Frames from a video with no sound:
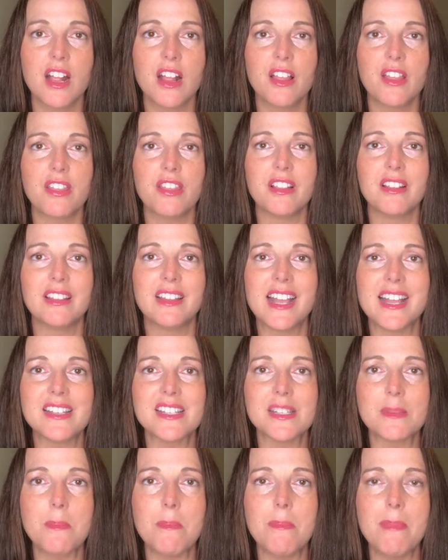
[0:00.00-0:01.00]
the
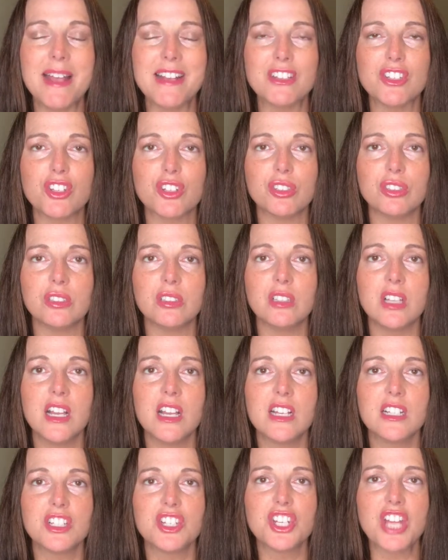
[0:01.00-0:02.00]
less mental
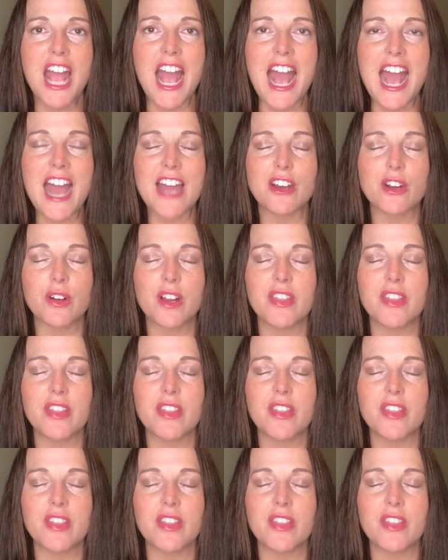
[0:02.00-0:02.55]
chatter